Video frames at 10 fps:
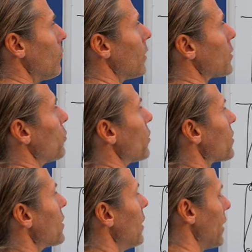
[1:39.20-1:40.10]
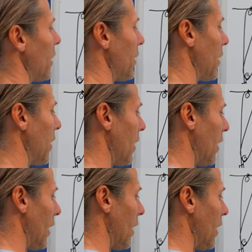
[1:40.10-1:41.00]
Let's put a ceiling in there.
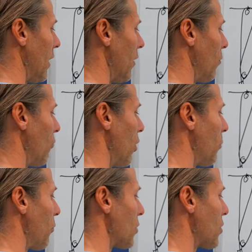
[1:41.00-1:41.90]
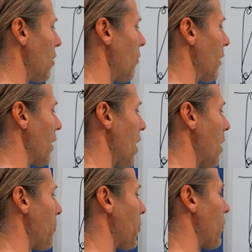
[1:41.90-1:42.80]
The rope was going
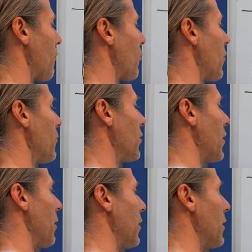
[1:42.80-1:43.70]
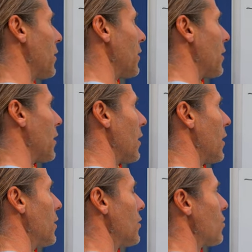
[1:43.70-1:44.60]
up from the dummy
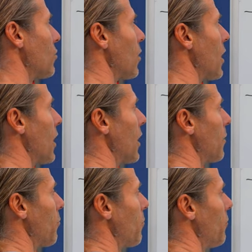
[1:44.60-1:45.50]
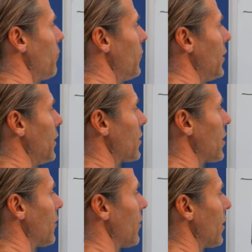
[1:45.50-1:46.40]
into a
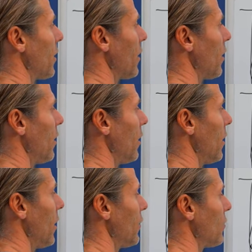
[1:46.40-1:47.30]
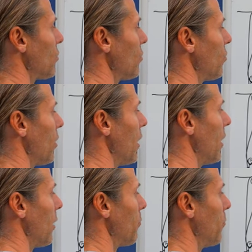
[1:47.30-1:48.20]
descender, into
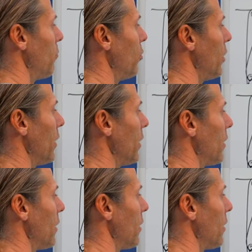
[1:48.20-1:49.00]
a pulley